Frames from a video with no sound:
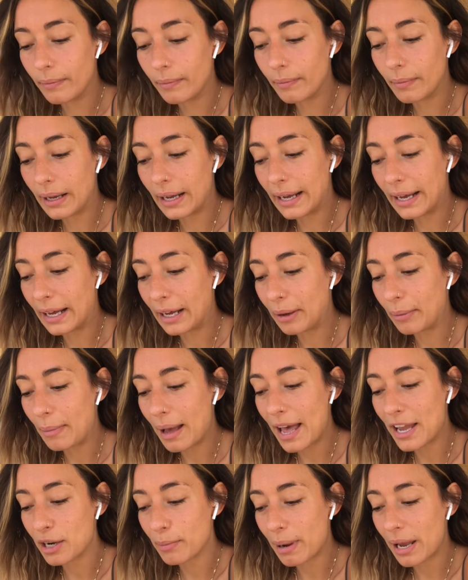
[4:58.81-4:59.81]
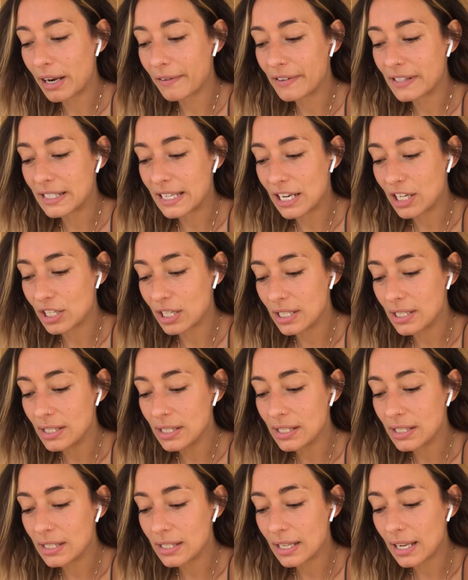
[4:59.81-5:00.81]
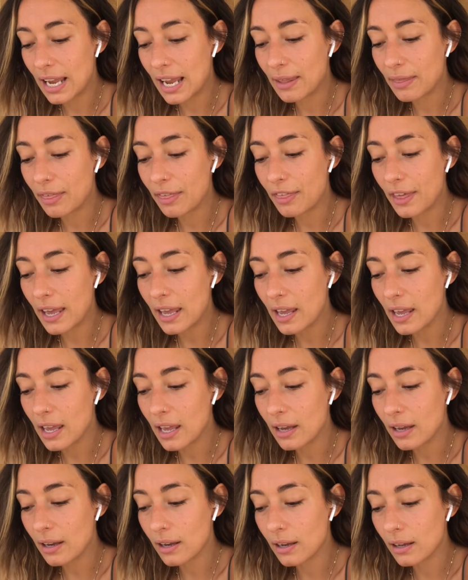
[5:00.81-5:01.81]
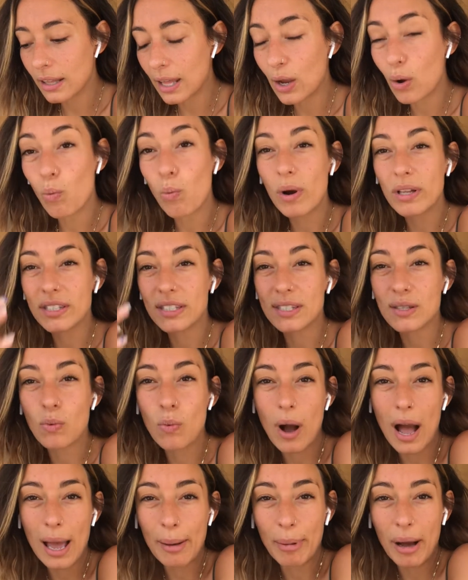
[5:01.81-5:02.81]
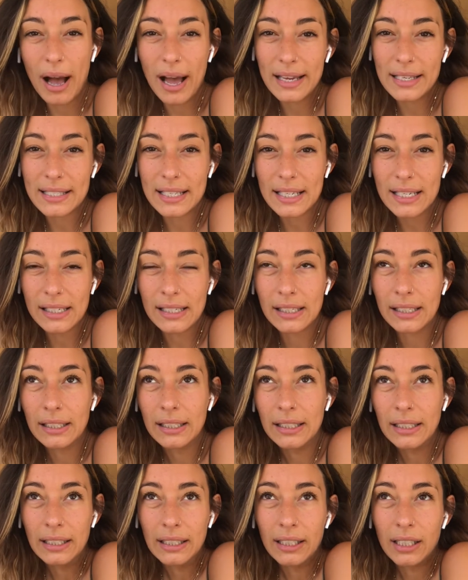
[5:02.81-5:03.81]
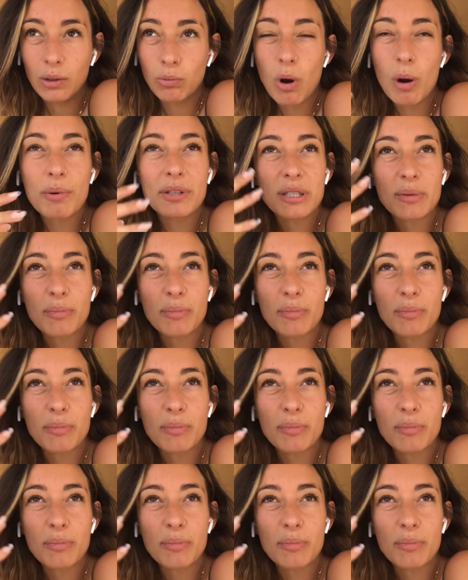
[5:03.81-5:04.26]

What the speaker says: at your manifestations and think, like, what's the why behind it? What was the